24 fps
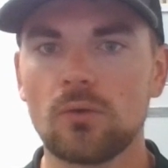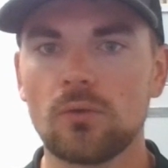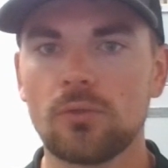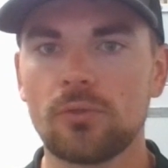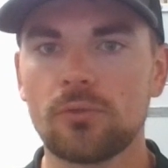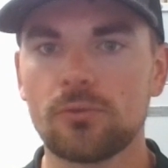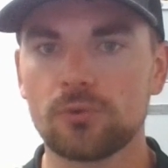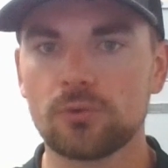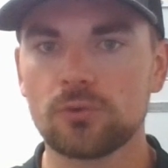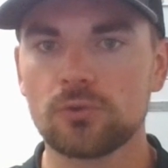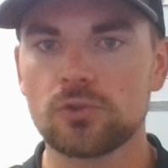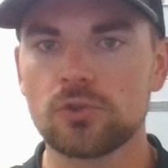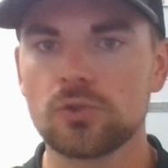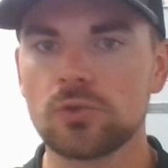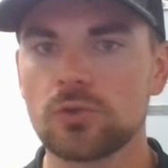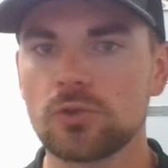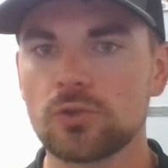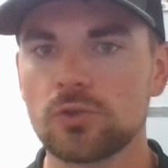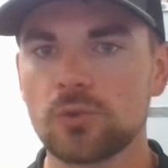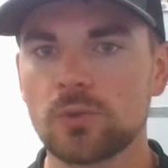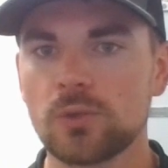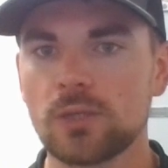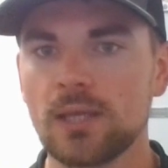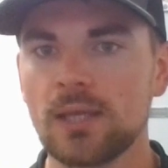through
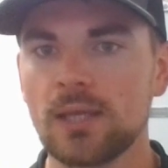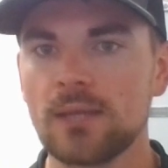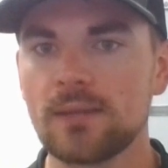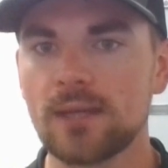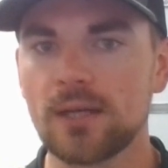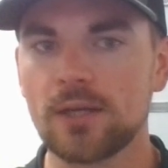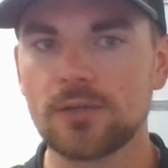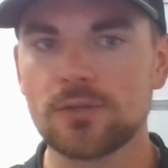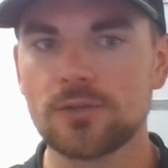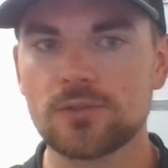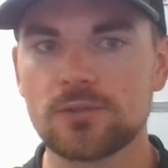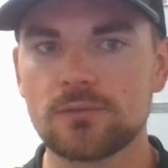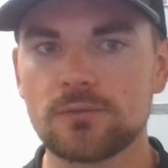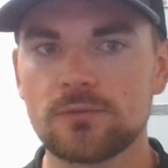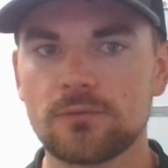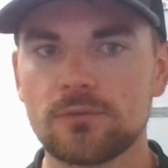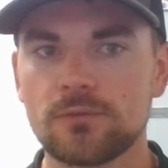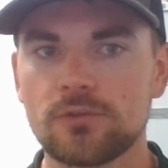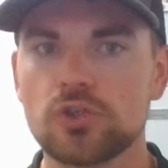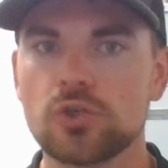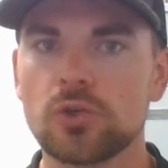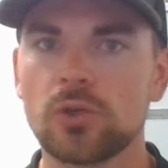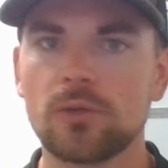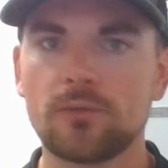$228,000
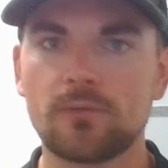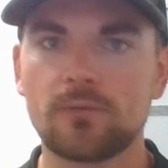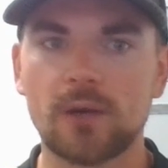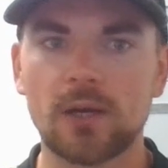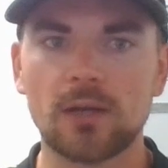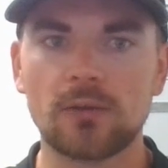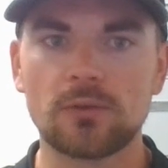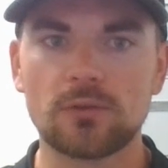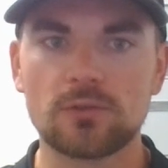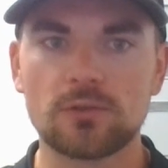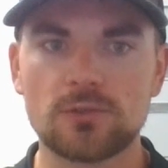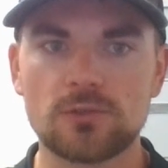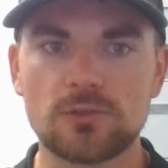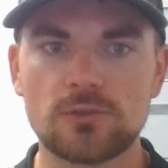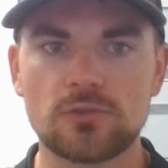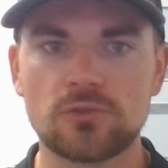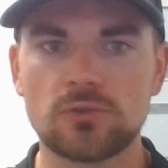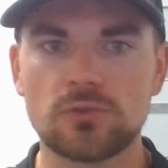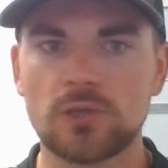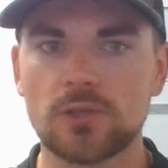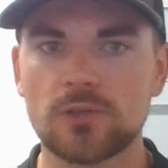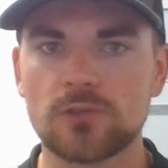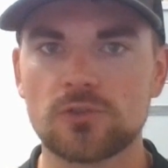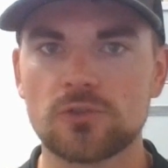for joint filers in
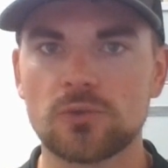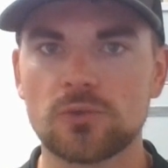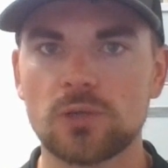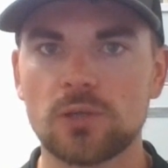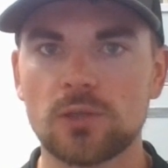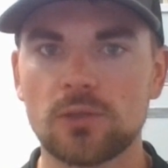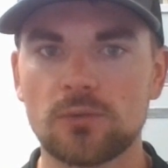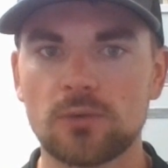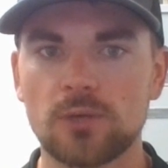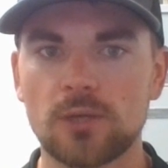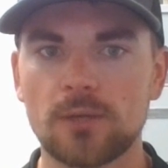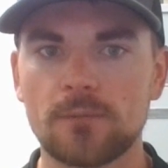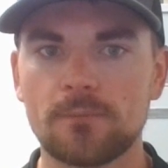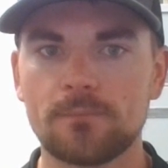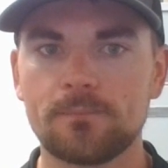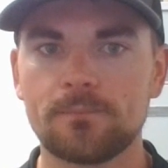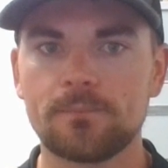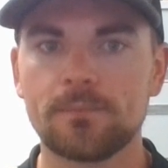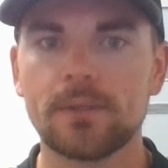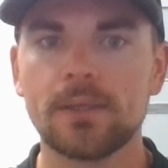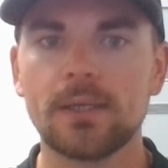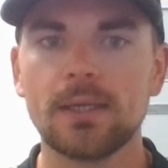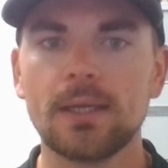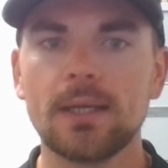2023.
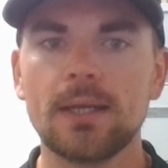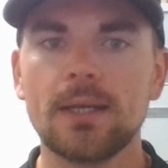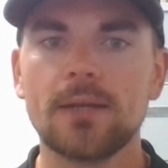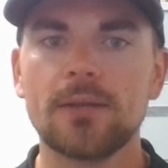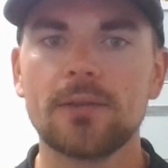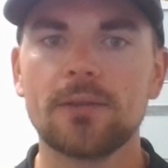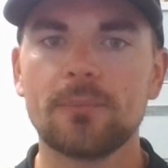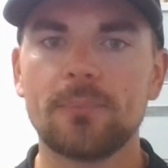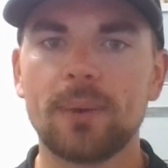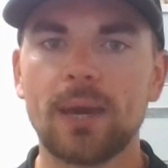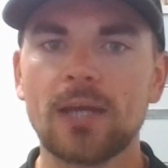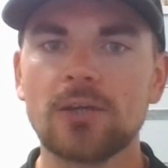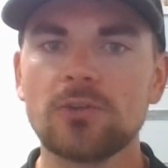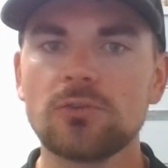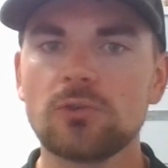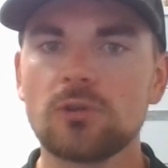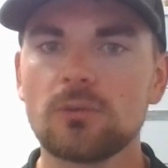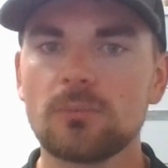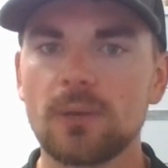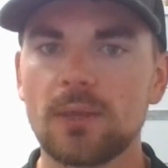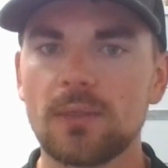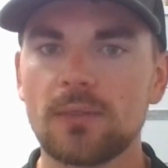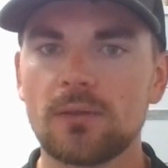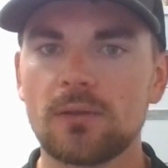The backdoor
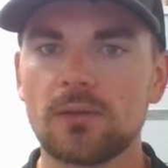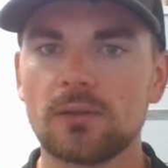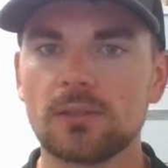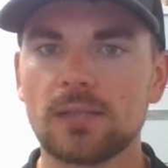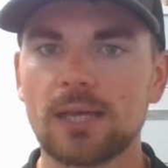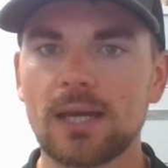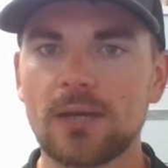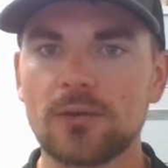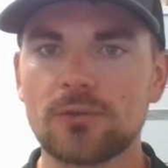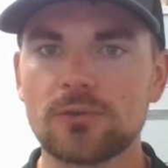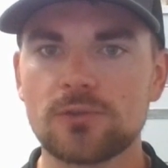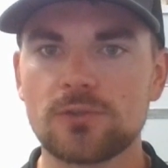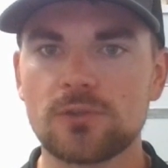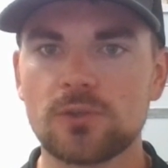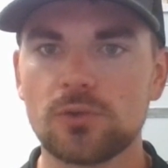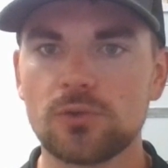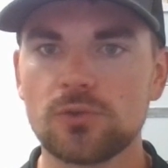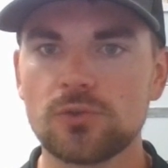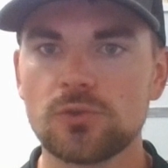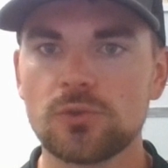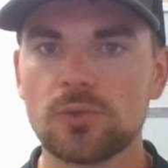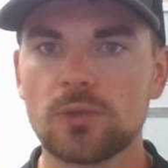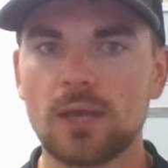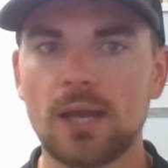method allows
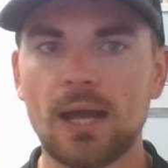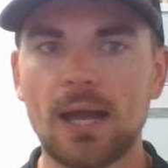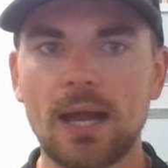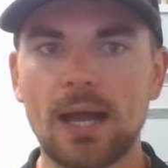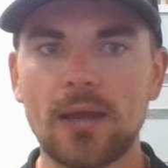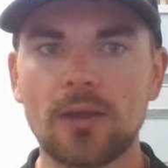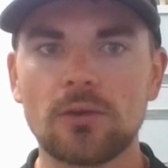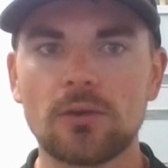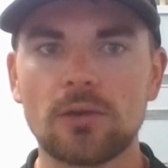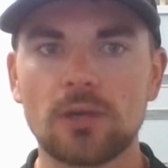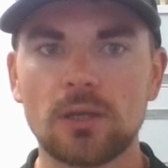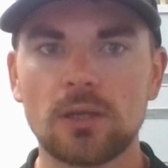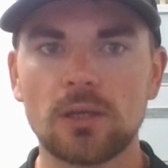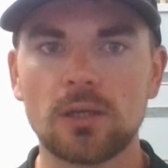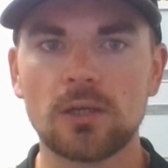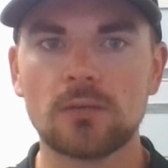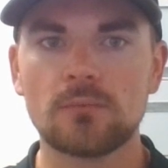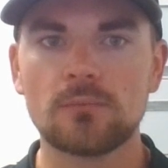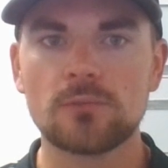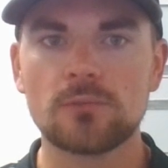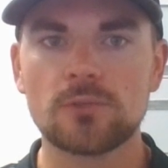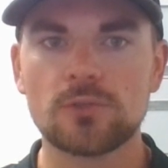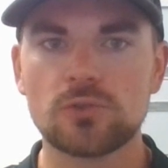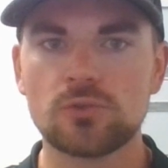those with higher
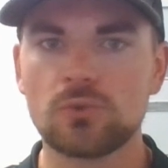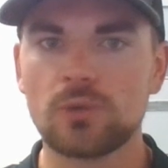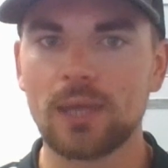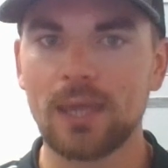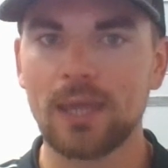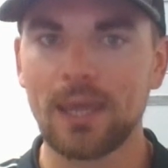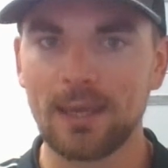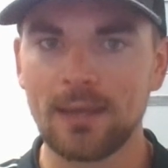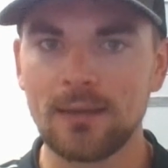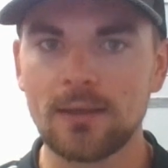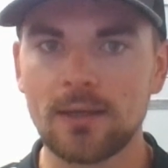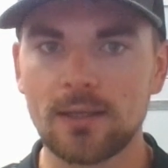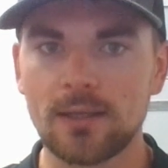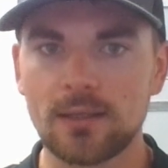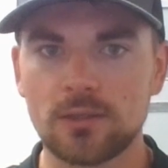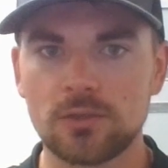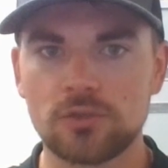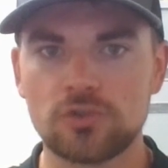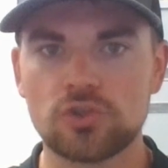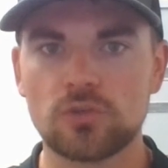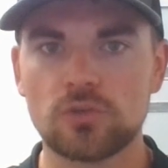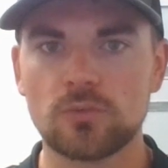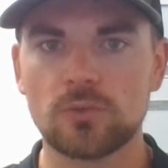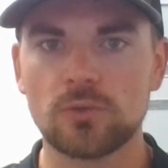incomes who cannot
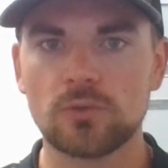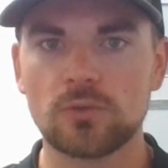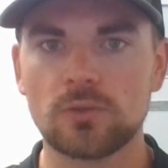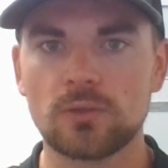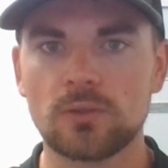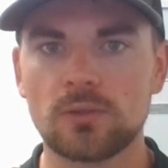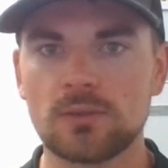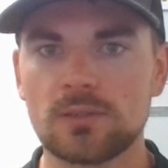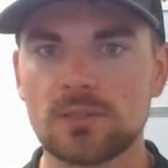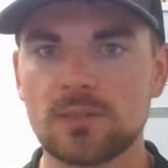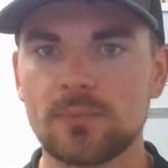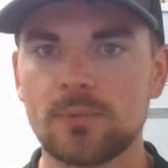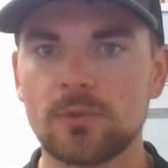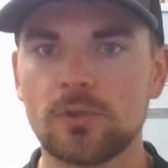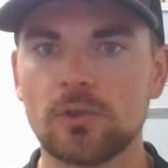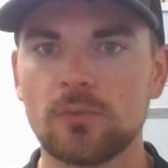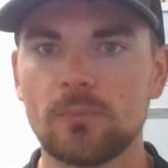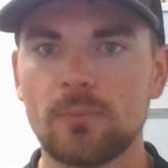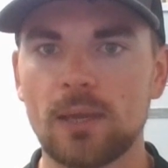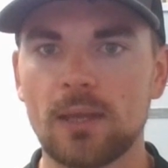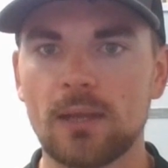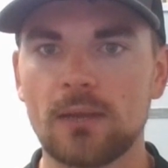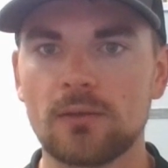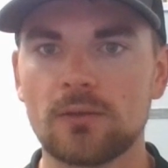contribute in the typical
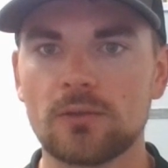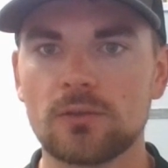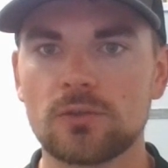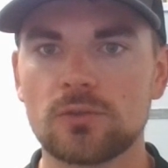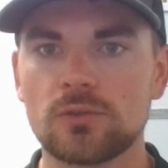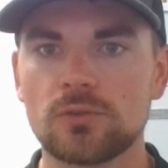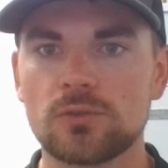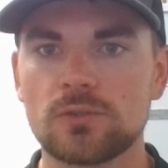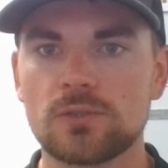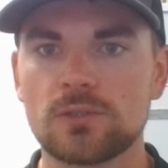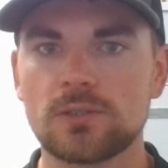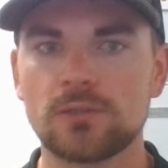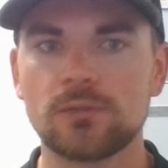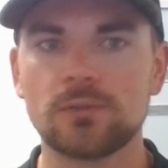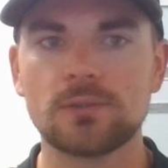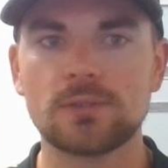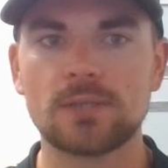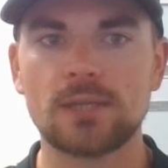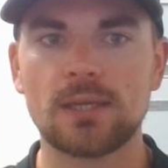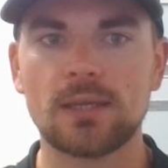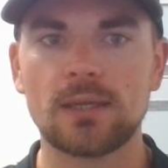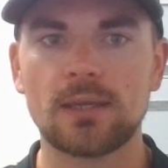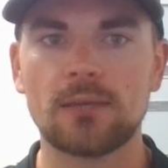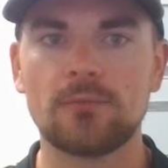manner to still
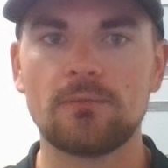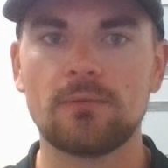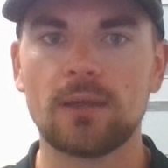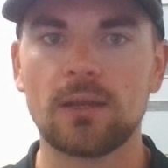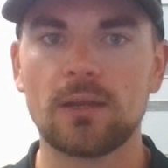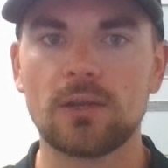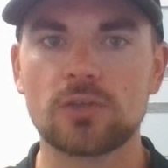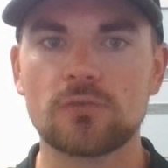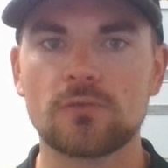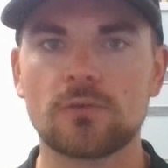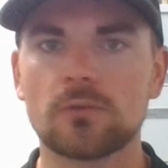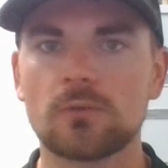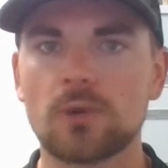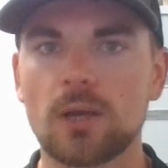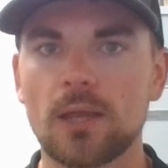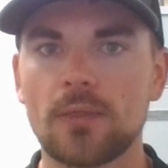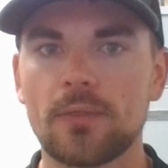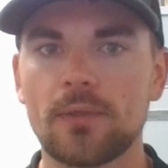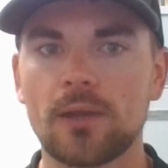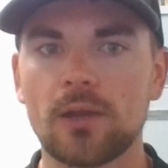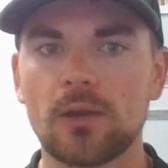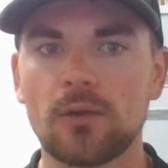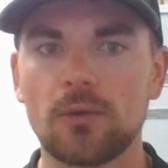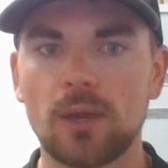take advantage of a
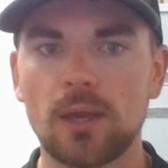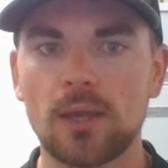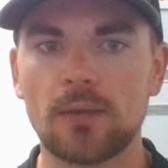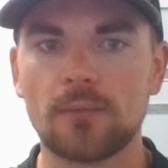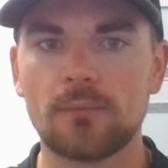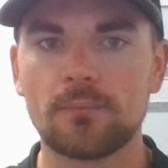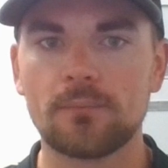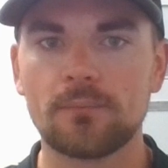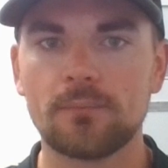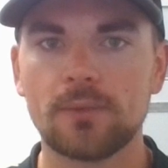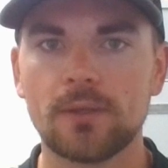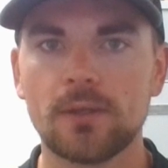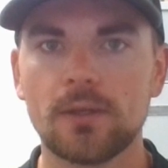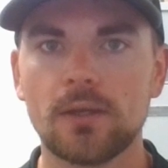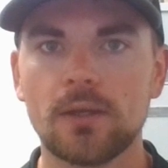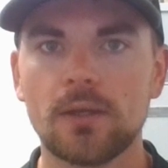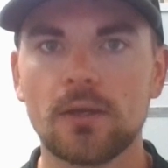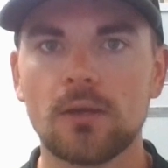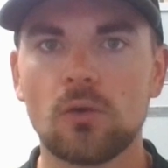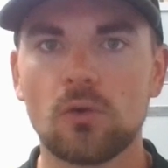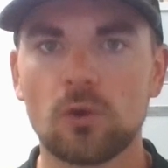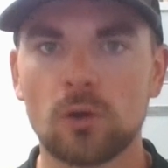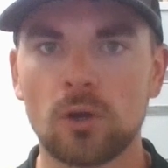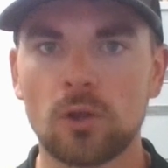Roth IRA,
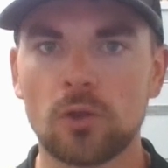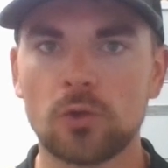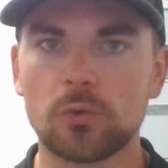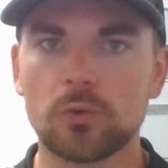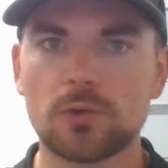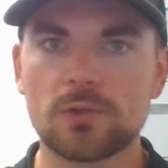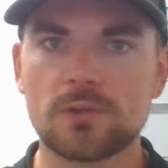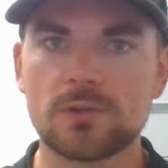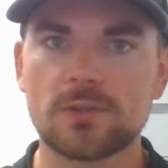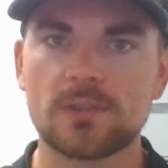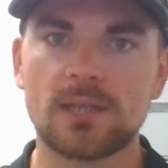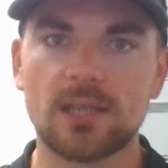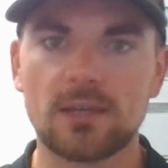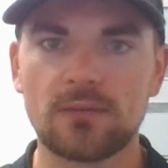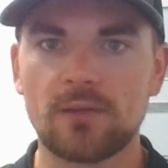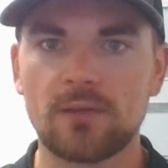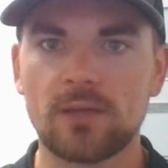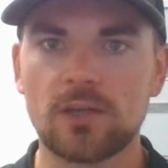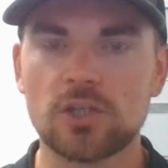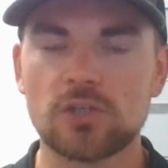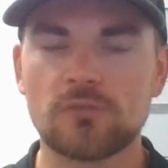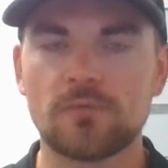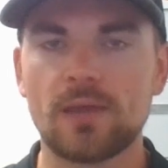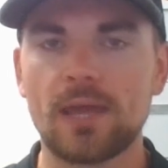or in other words, take
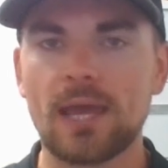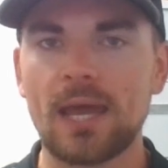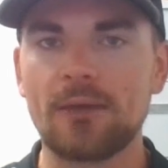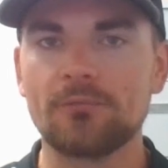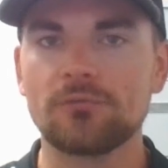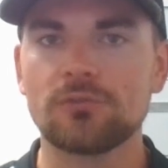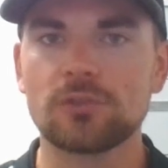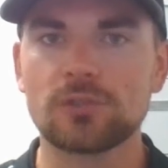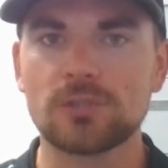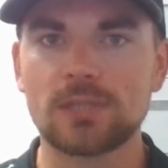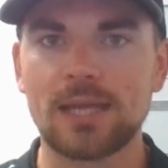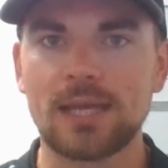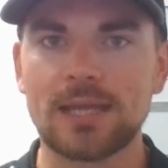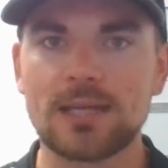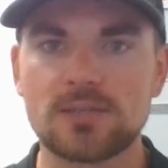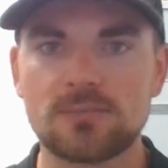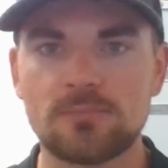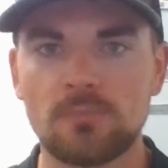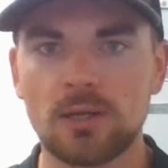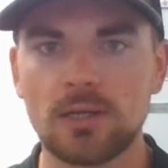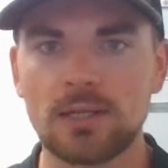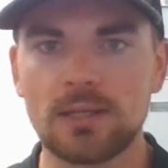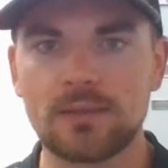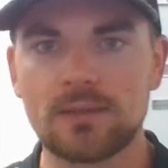advantage of after-tax
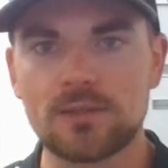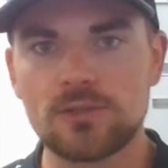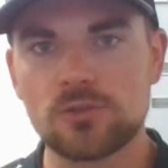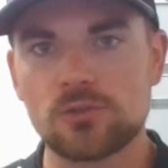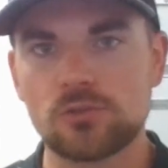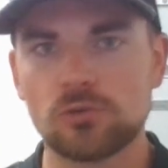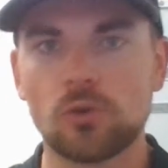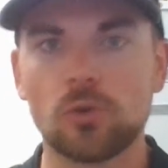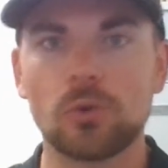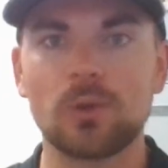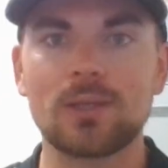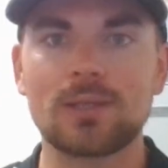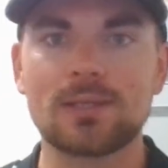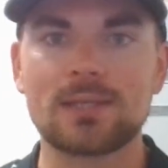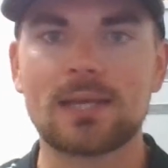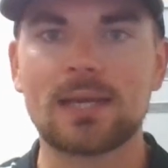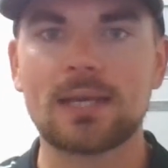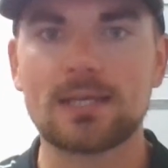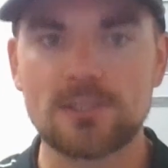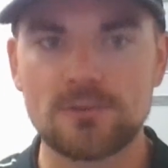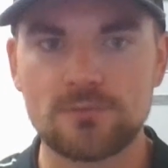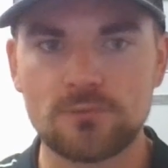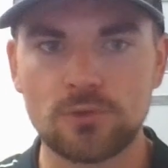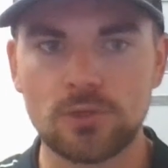money that's growing
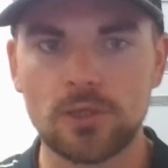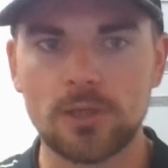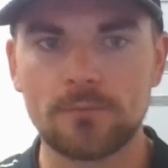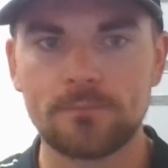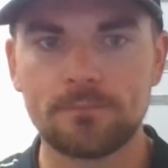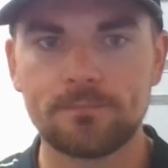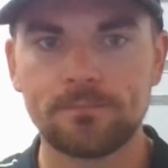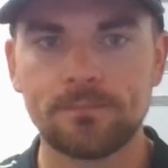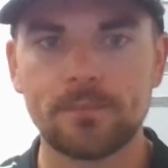tax-free.